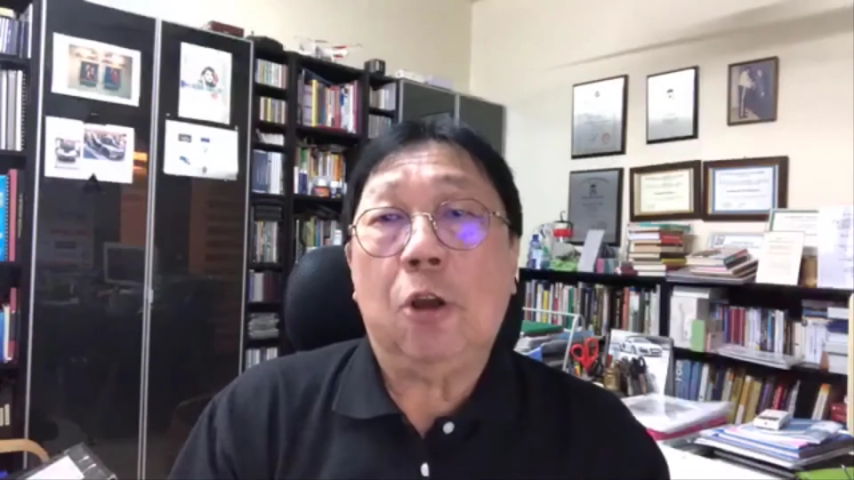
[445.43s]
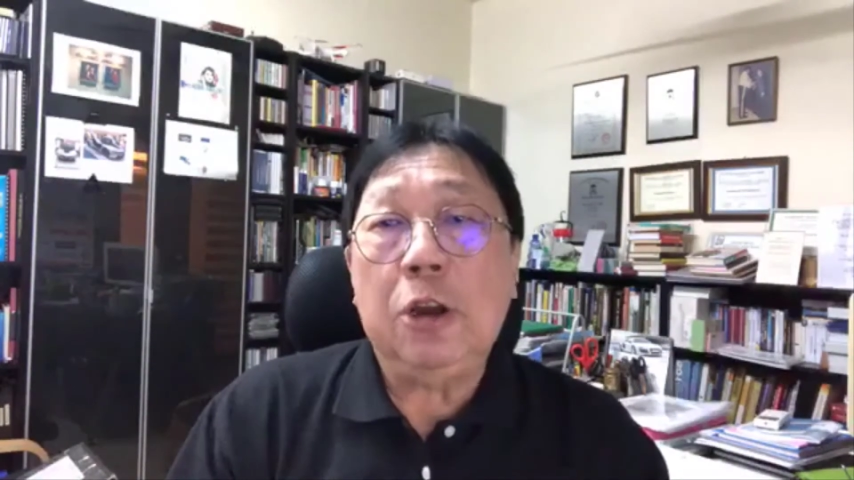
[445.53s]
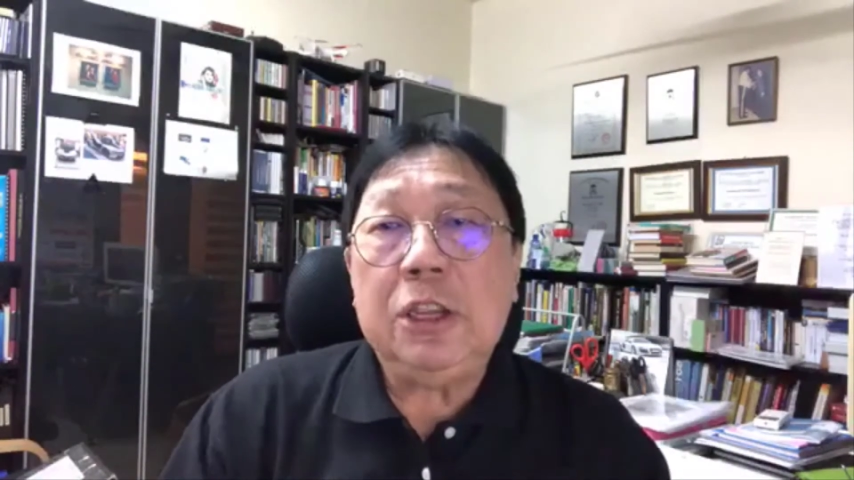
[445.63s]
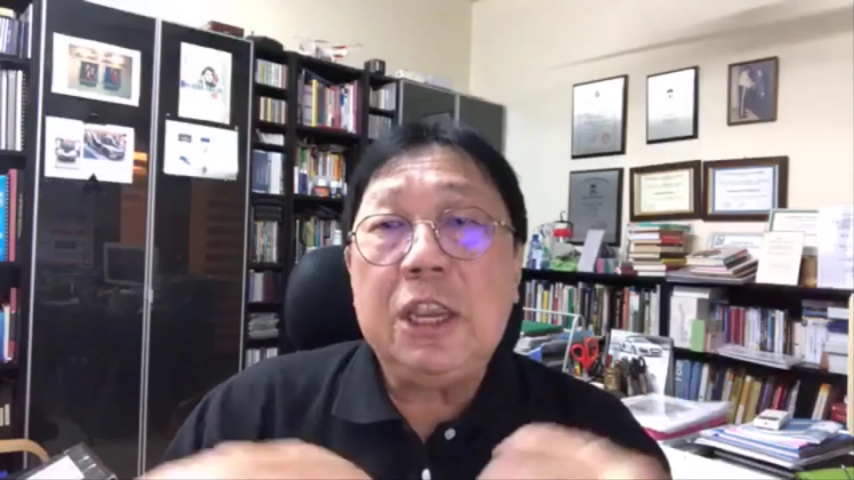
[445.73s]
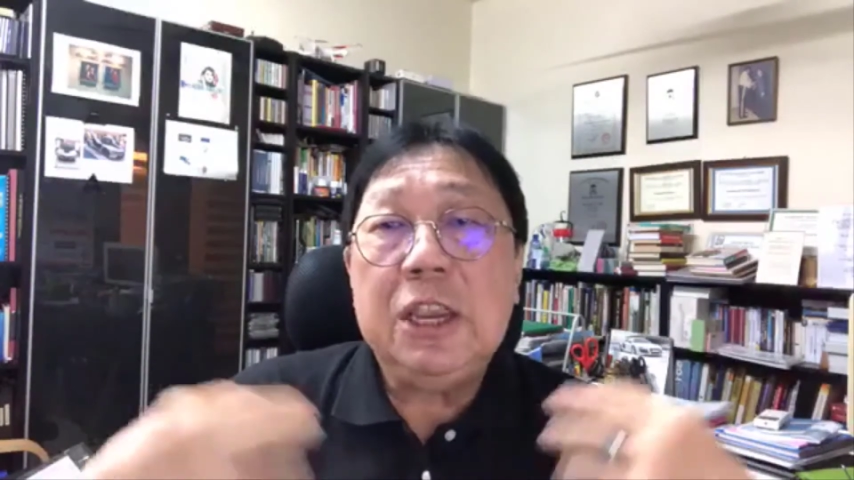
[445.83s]
The
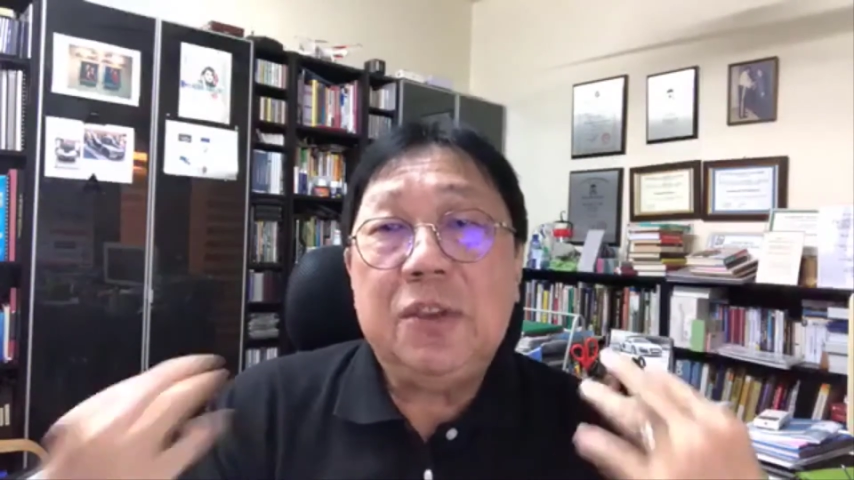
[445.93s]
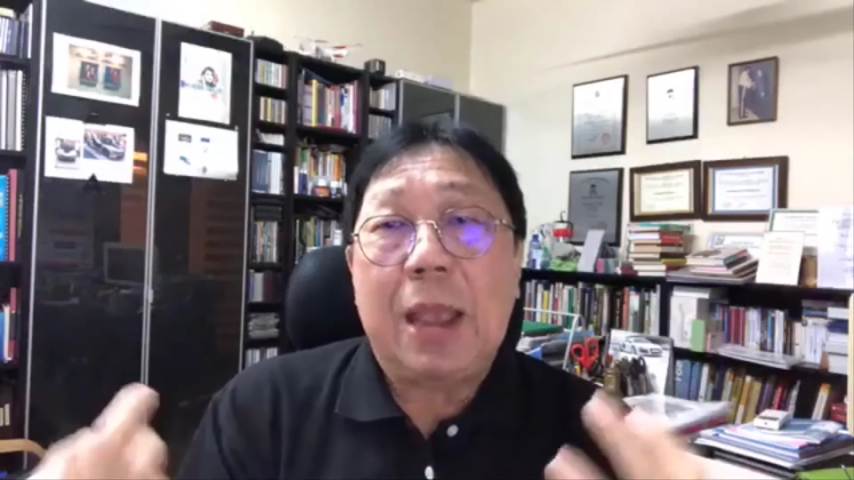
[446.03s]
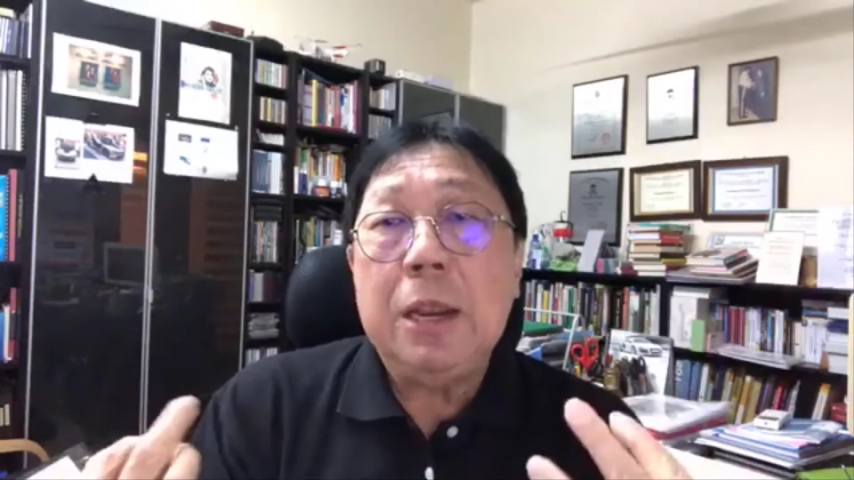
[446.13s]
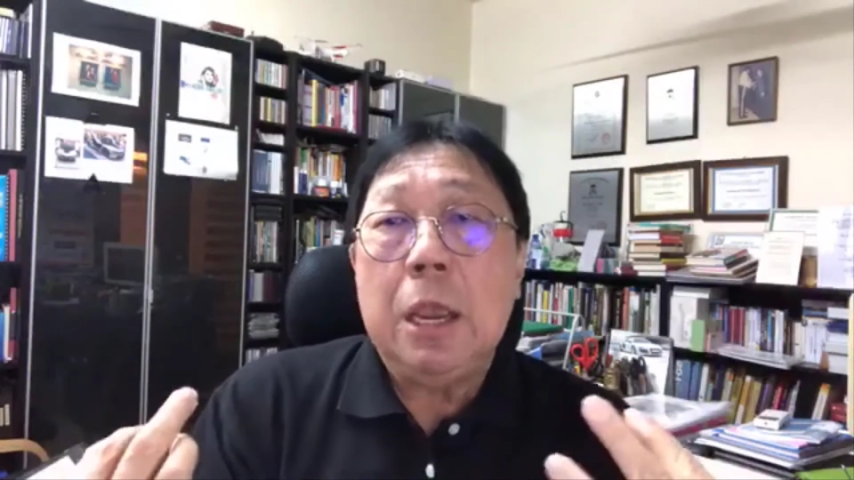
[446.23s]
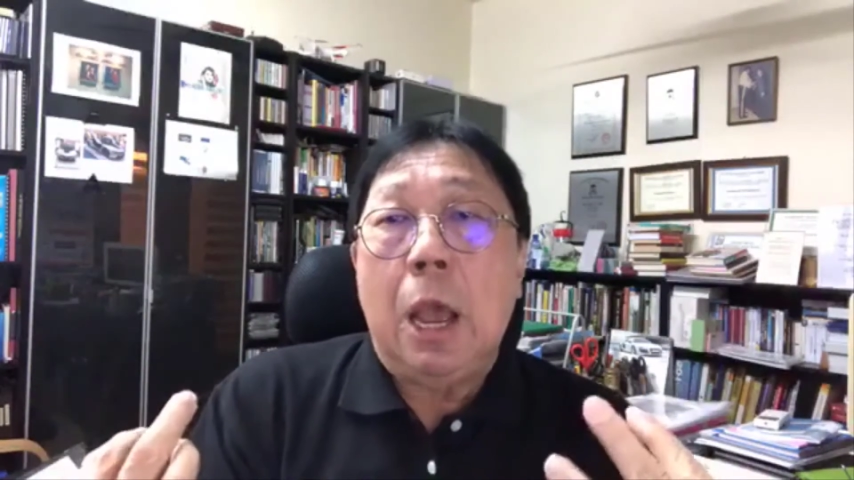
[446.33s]
only thing is
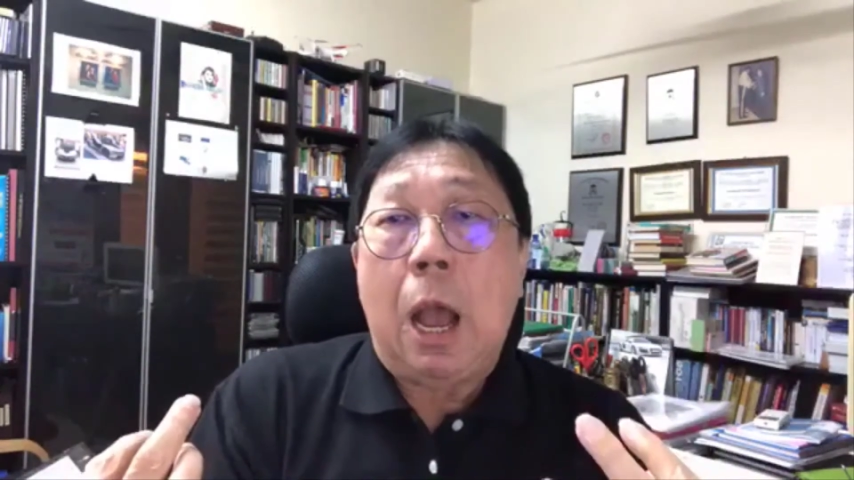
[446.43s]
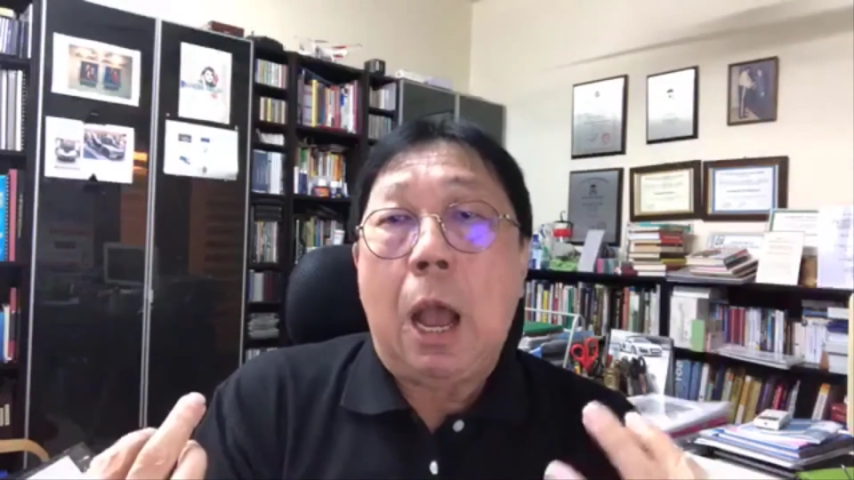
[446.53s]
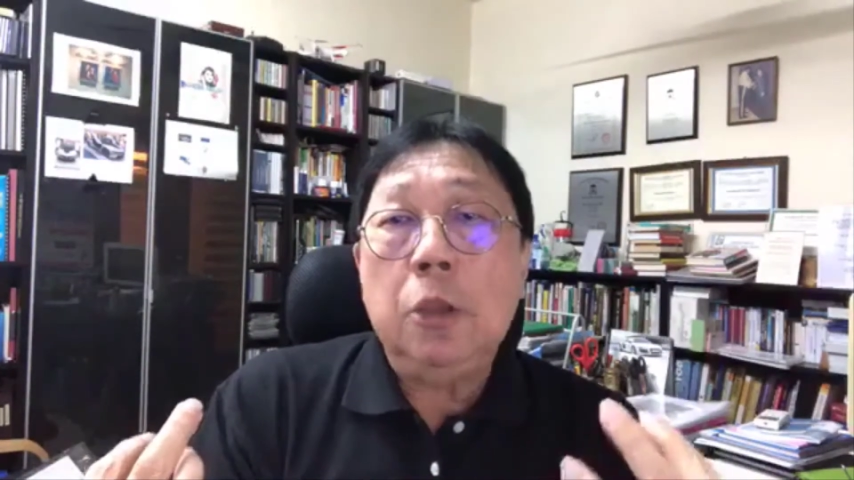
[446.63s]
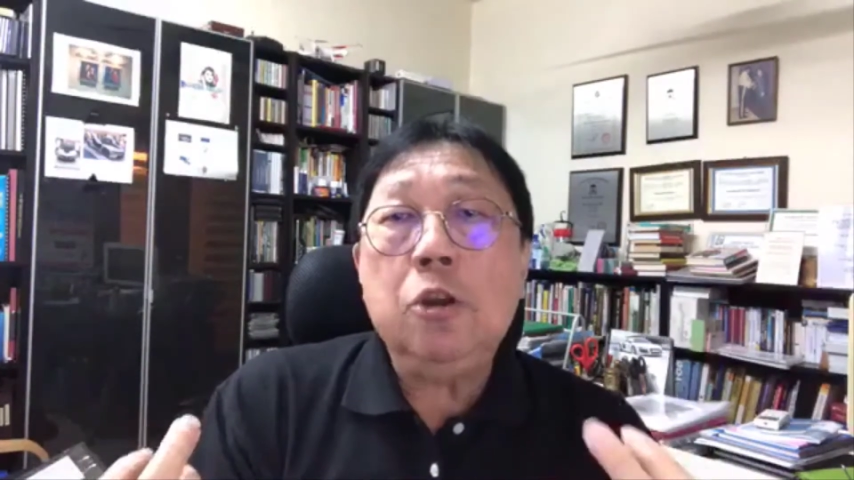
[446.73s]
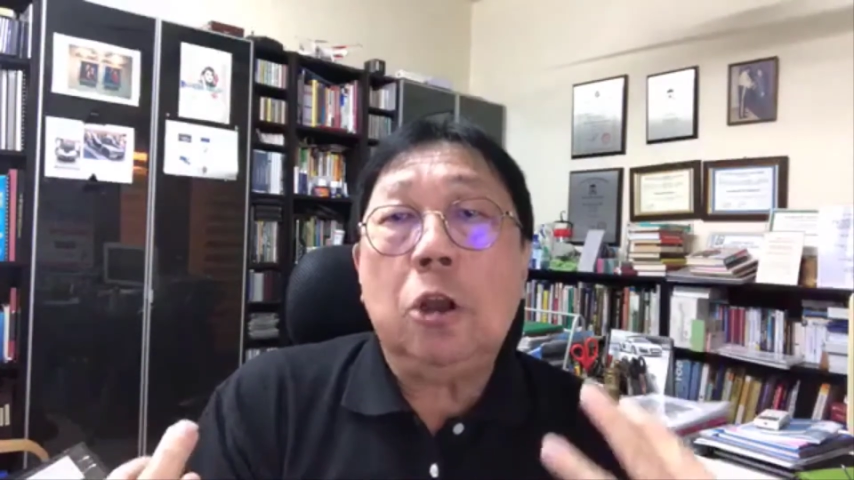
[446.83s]
that
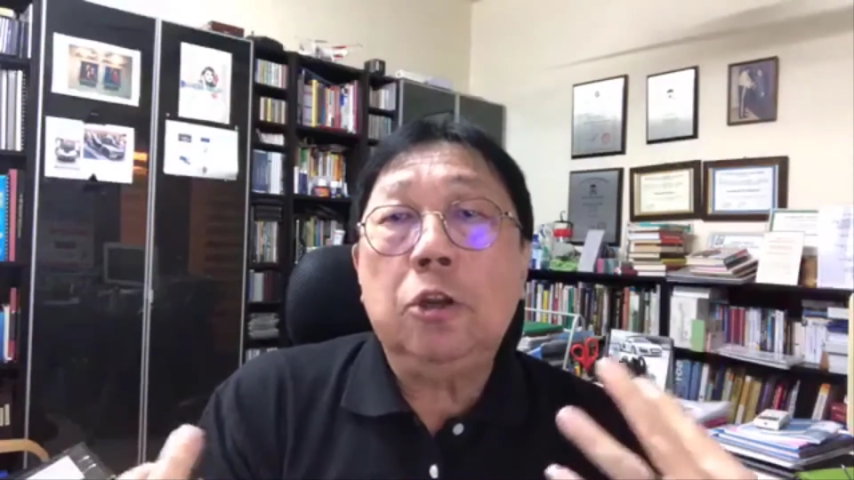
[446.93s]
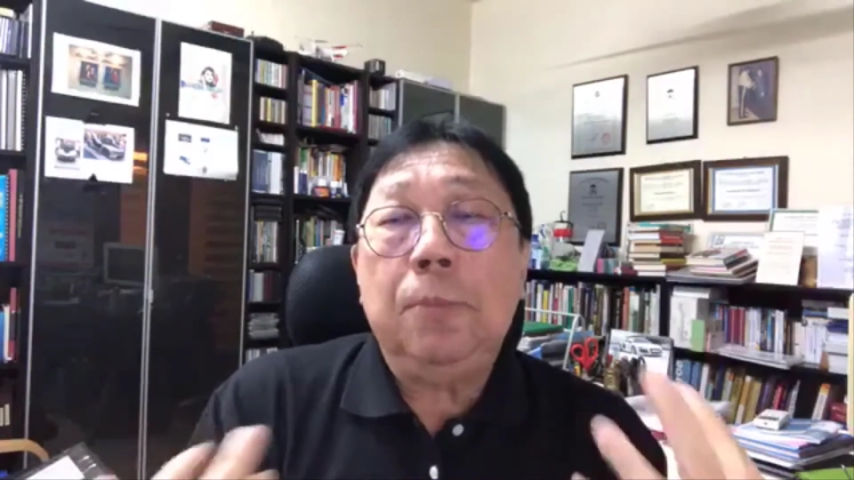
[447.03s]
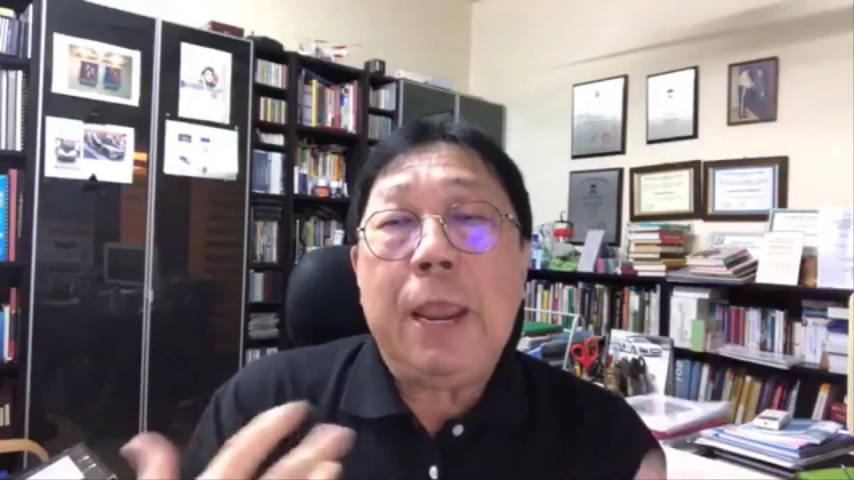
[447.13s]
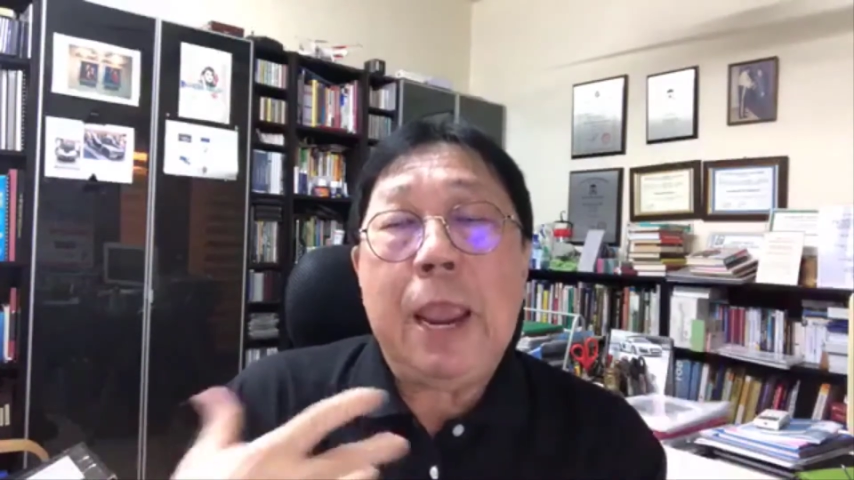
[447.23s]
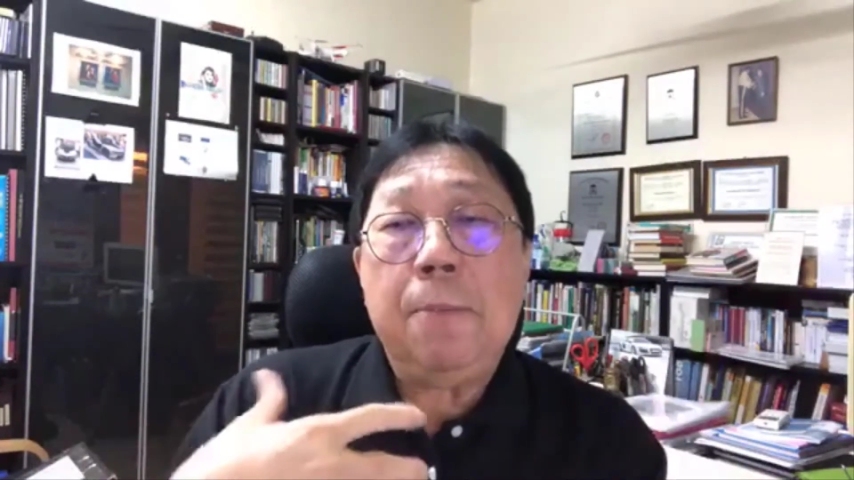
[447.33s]
you got to
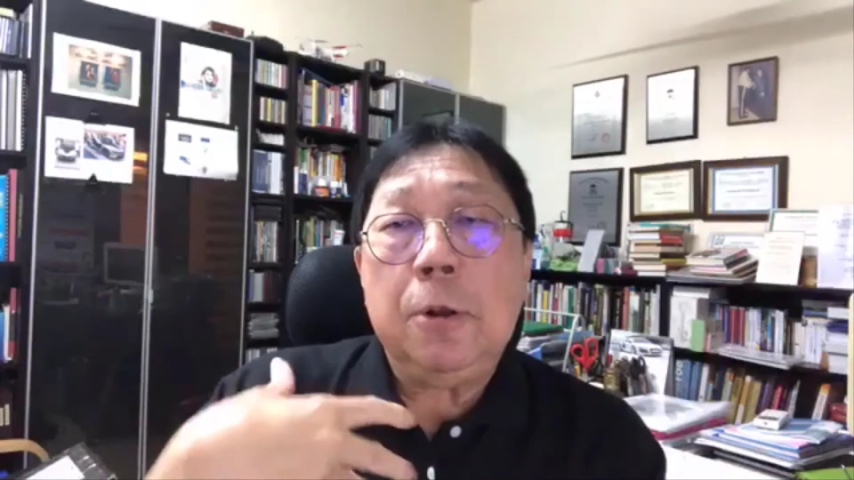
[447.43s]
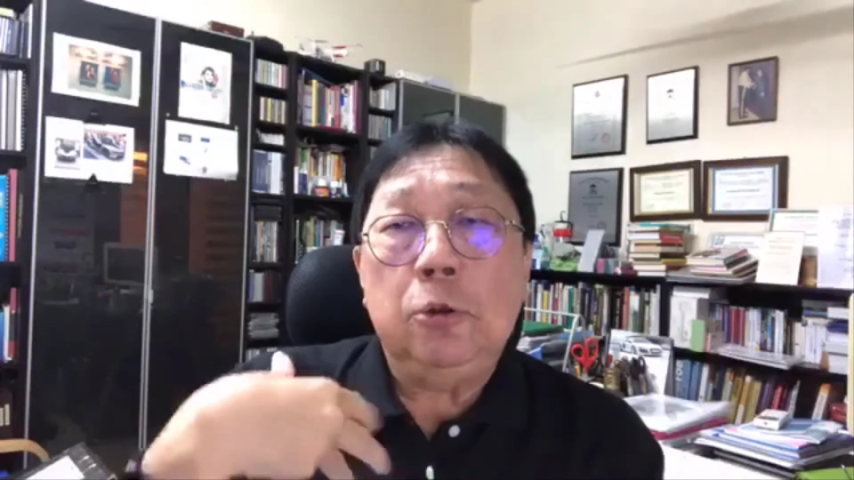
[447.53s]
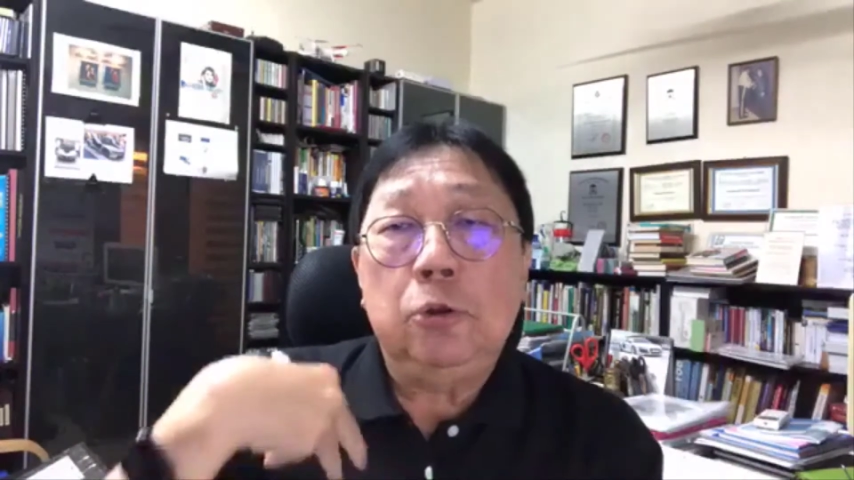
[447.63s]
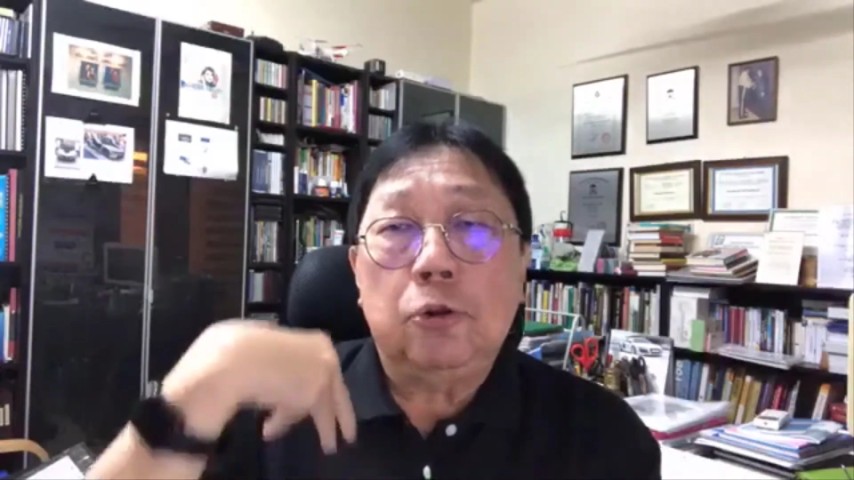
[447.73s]
be able to